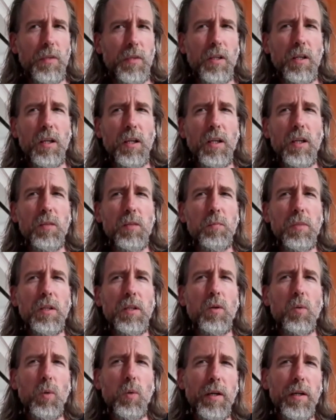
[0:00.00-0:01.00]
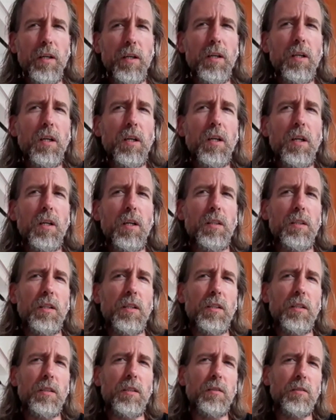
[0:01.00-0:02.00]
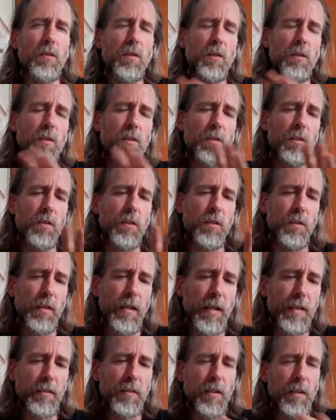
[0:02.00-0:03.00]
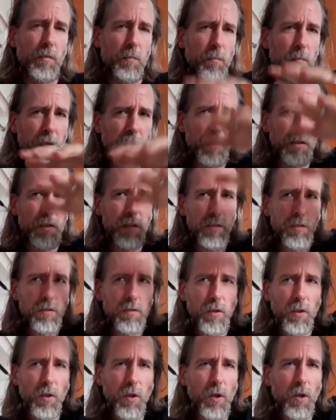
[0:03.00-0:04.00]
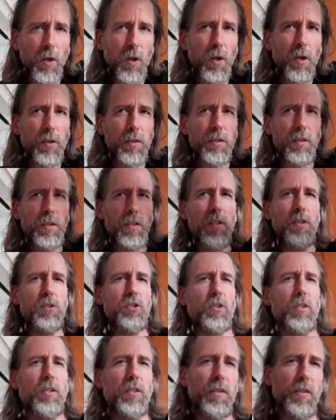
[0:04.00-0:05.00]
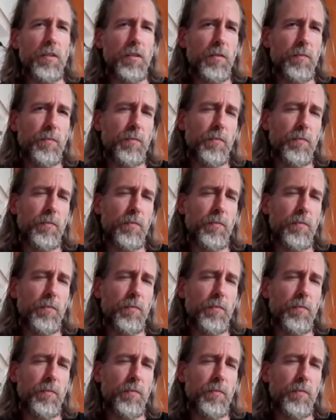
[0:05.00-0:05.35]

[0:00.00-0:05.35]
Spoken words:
And be aware that it is all connected and builds on each other.